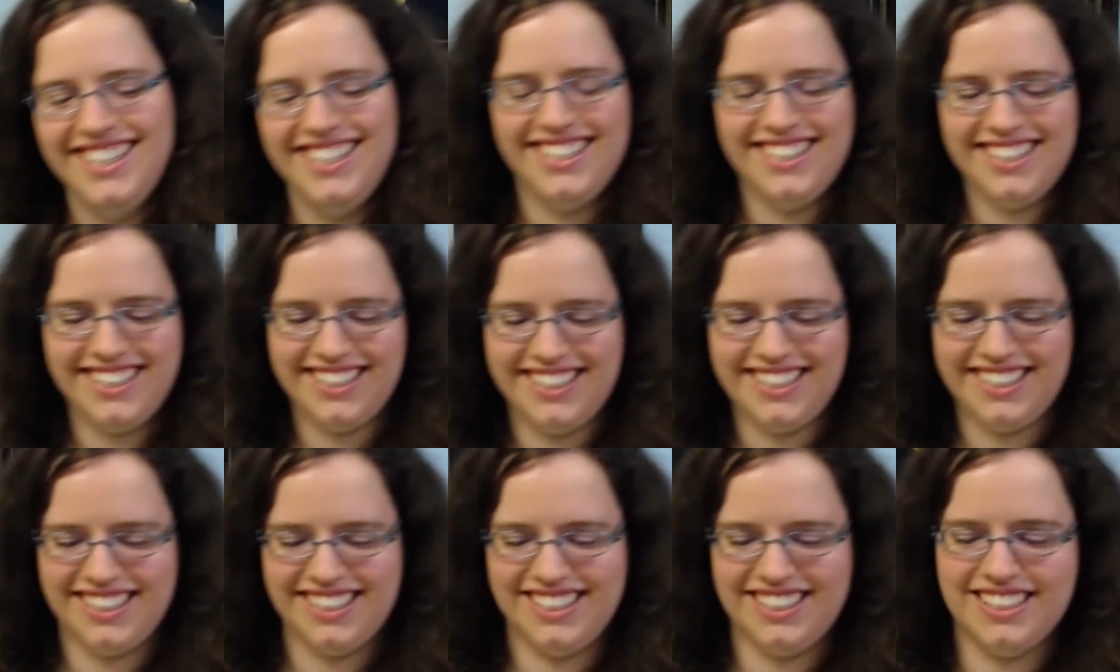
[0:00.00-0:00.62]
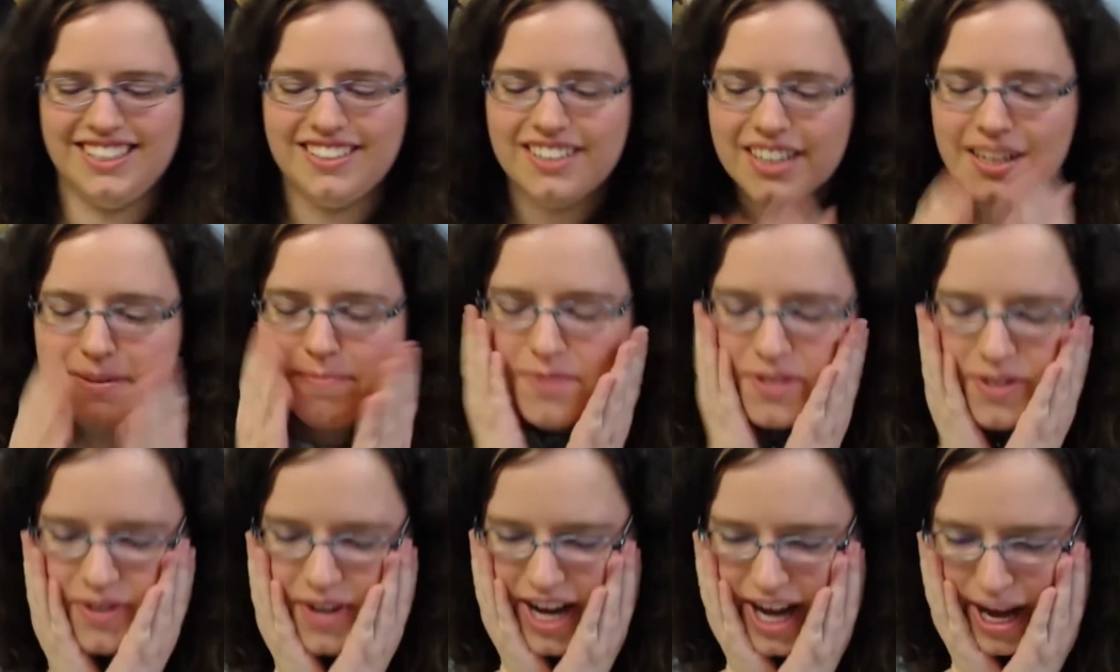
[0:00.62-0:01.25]
I'm
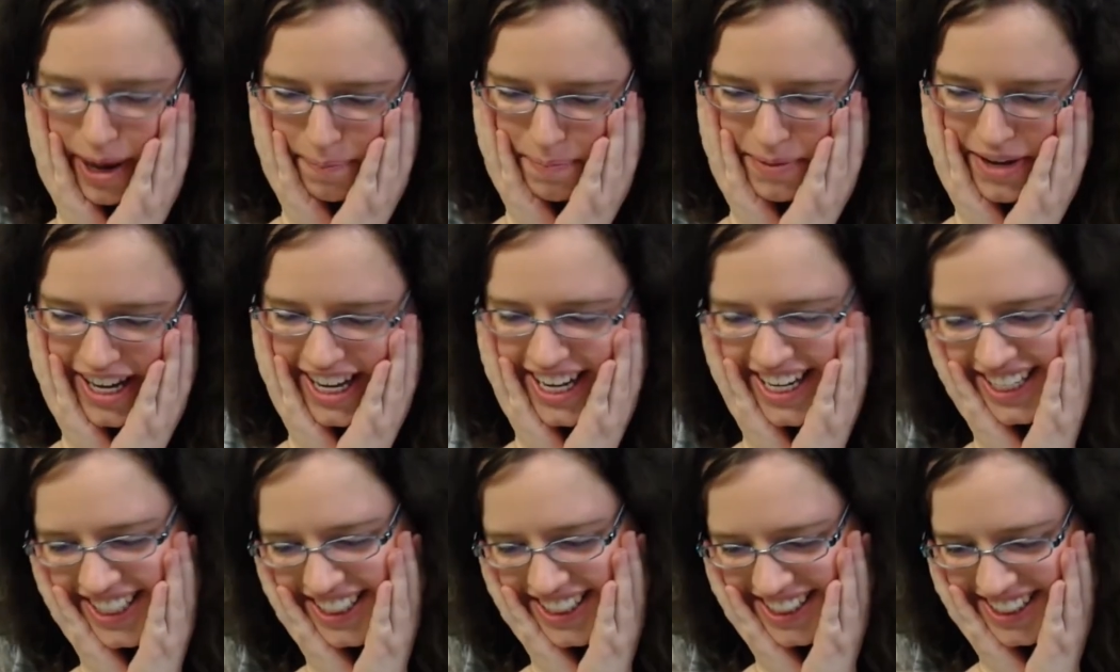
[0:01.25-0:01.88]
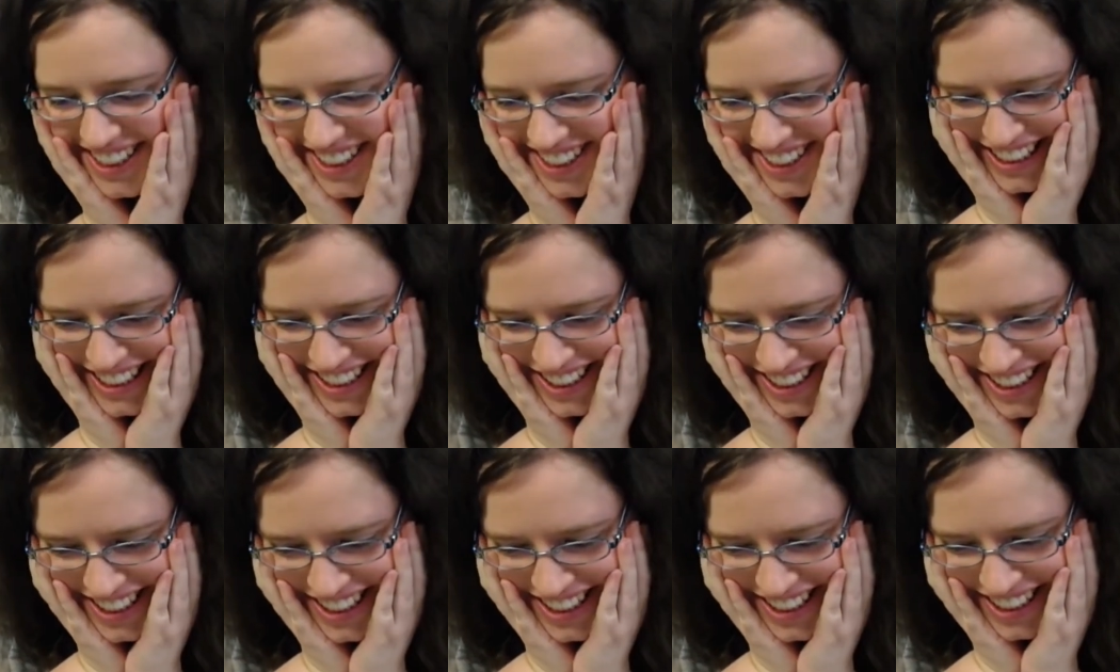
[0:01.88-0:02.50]
so happy.
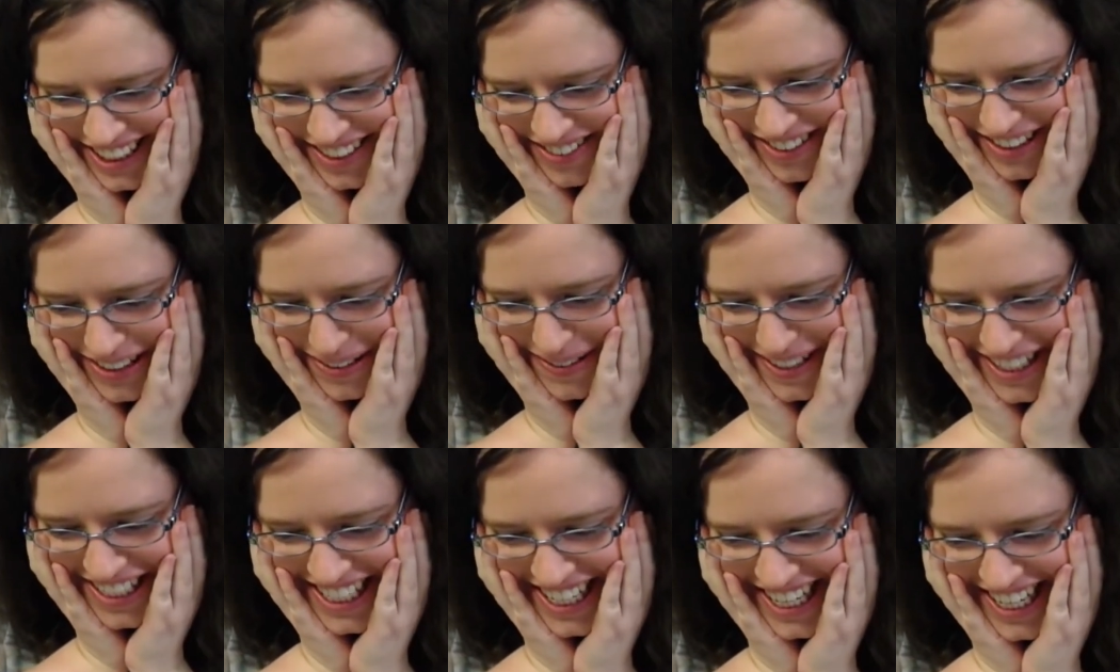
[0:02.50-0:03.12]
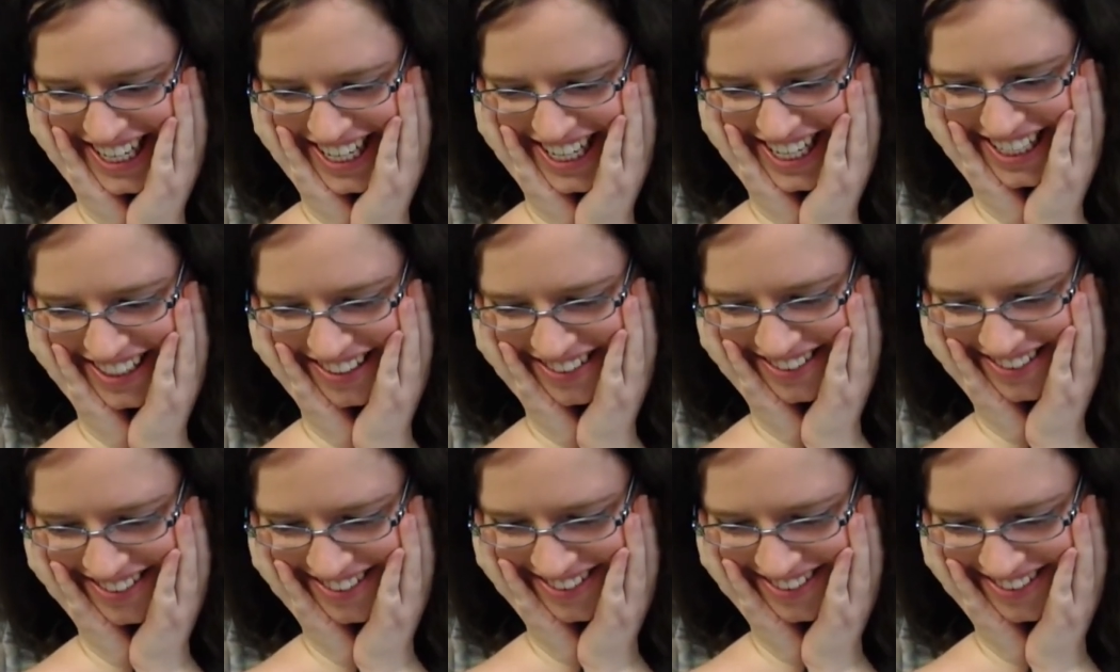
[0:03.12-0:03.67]
Oh, I'm gonna watch it again.